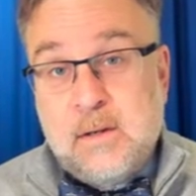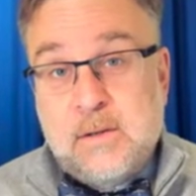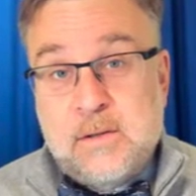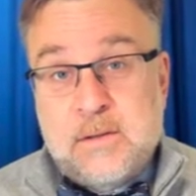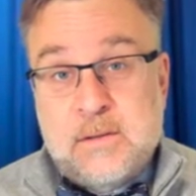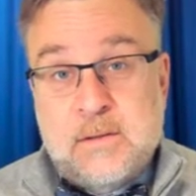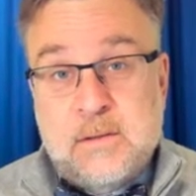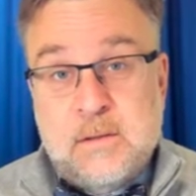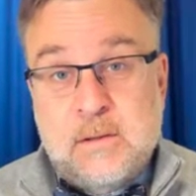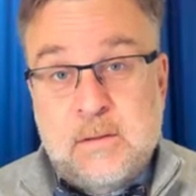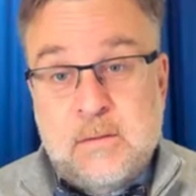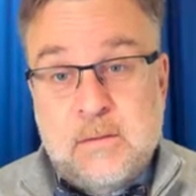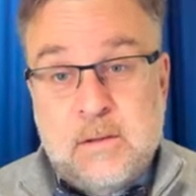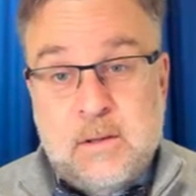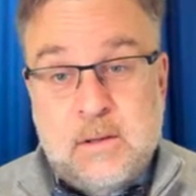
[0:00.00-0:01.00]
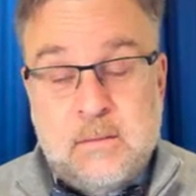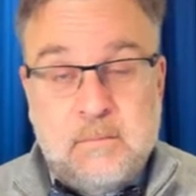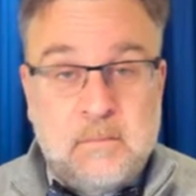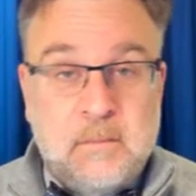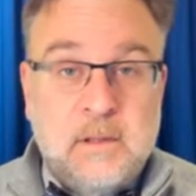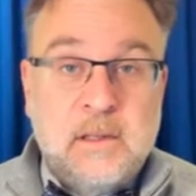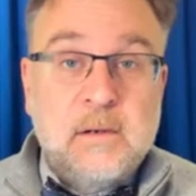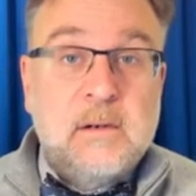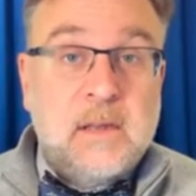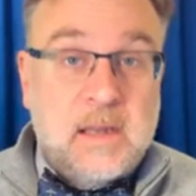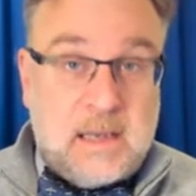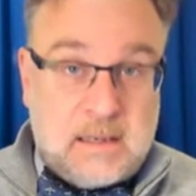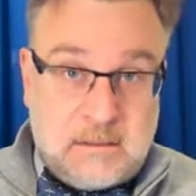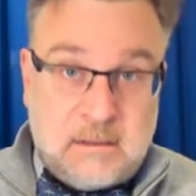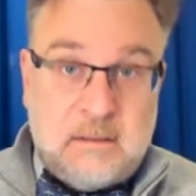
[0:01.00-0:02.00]
So look
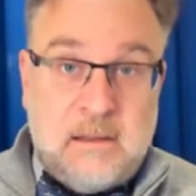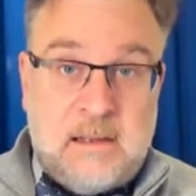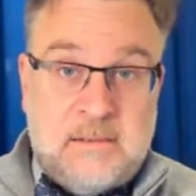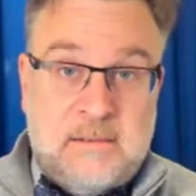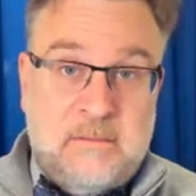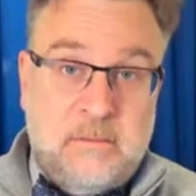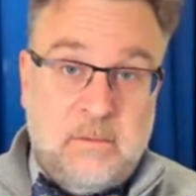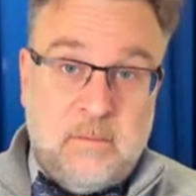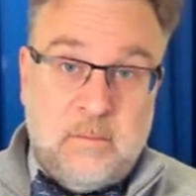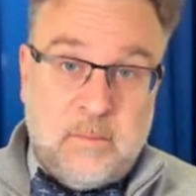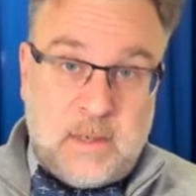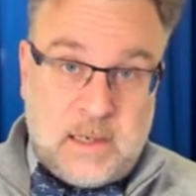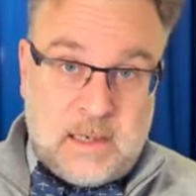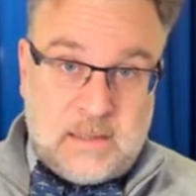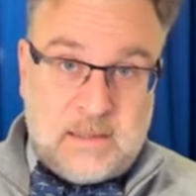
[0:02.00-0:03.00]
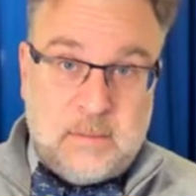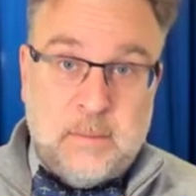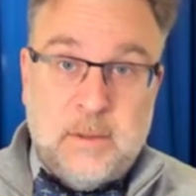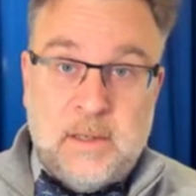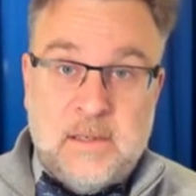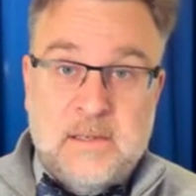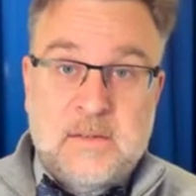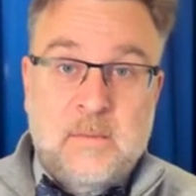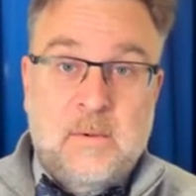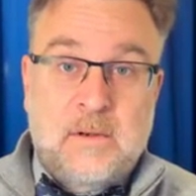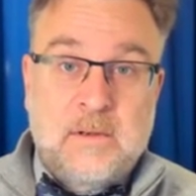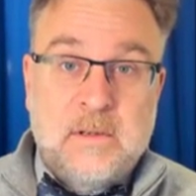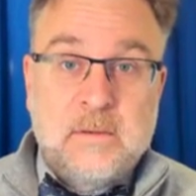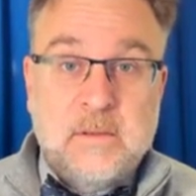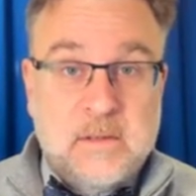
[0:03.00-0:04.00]
at the classroom as a place where
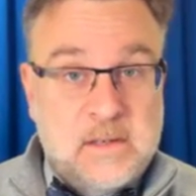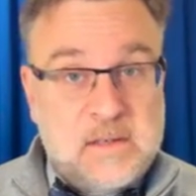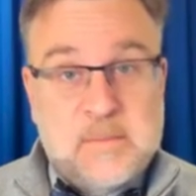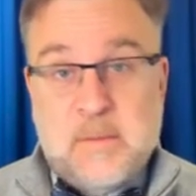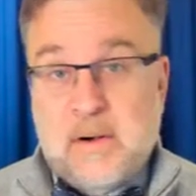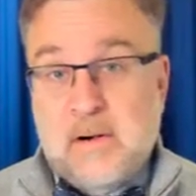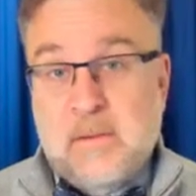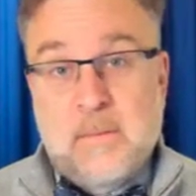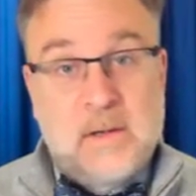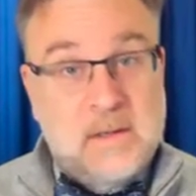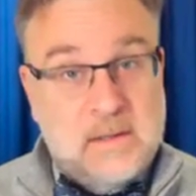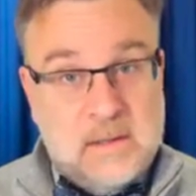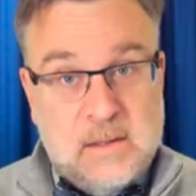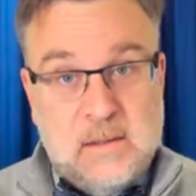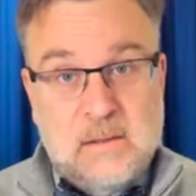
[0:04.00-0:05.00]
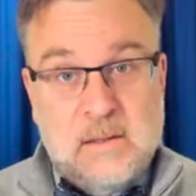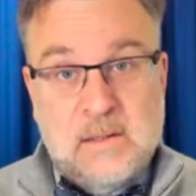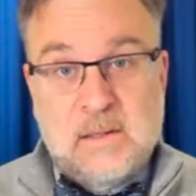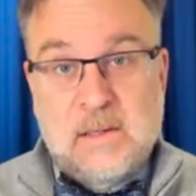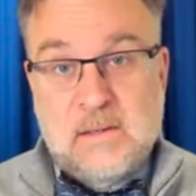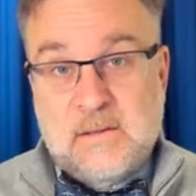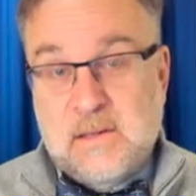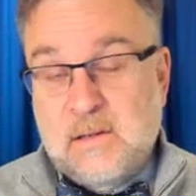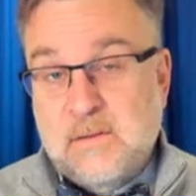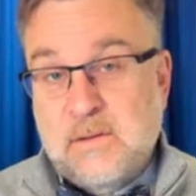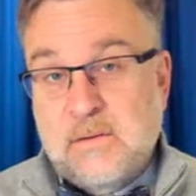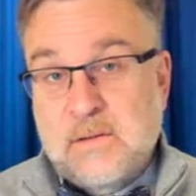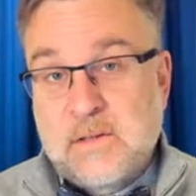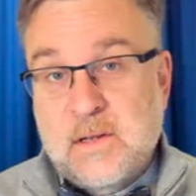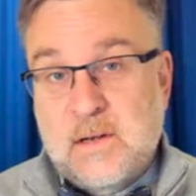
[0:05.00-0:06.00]
you can experiment and test out
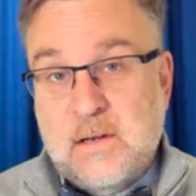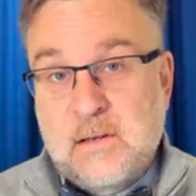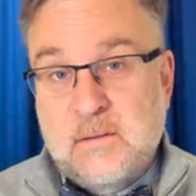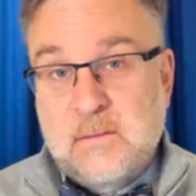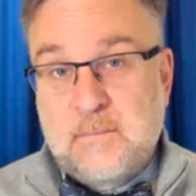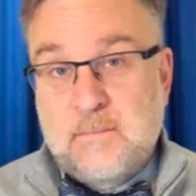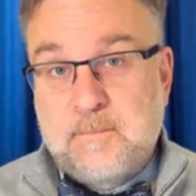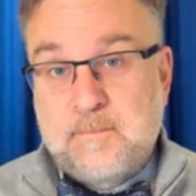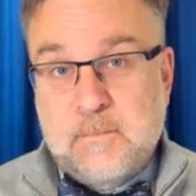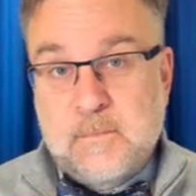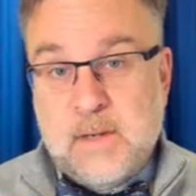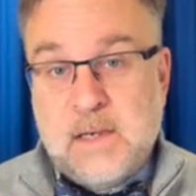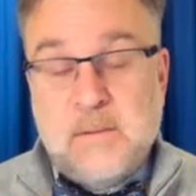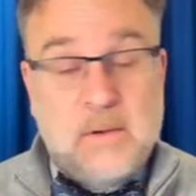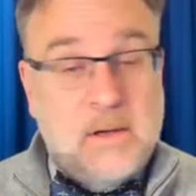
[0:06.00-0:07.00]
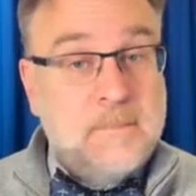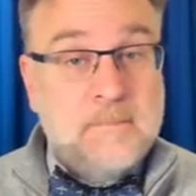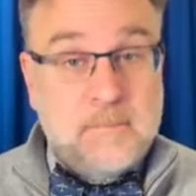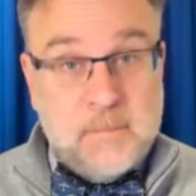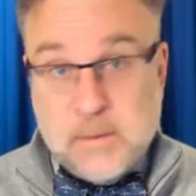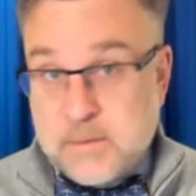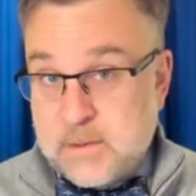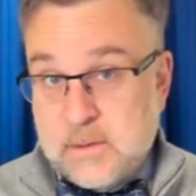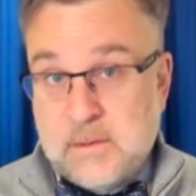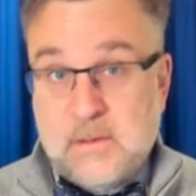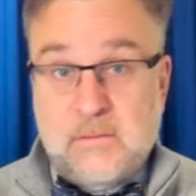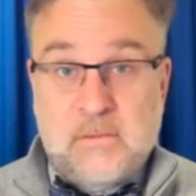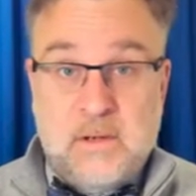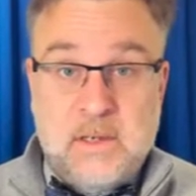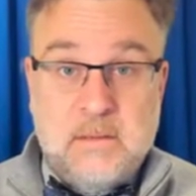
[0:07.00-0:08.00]
your style. Anyway, those are
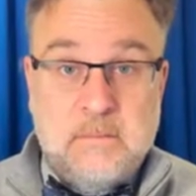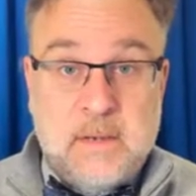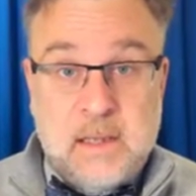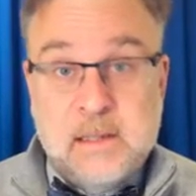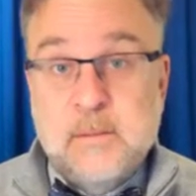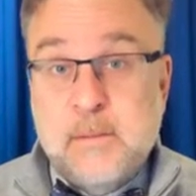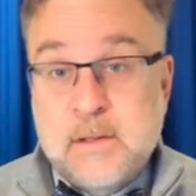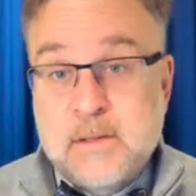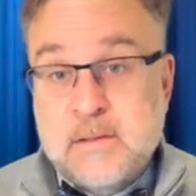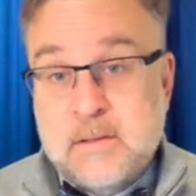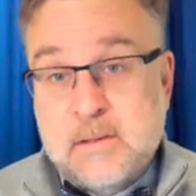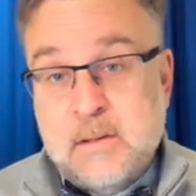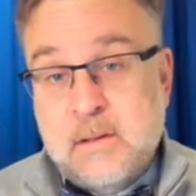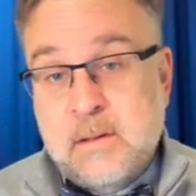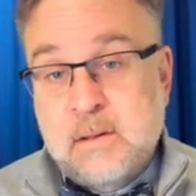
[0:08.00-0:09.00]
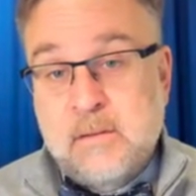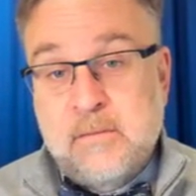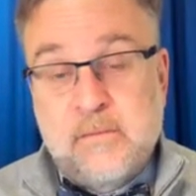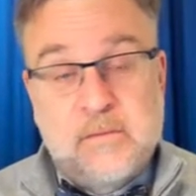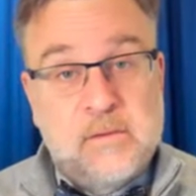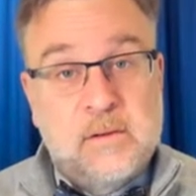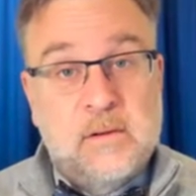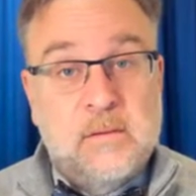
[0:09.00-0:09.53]
the 3 elements of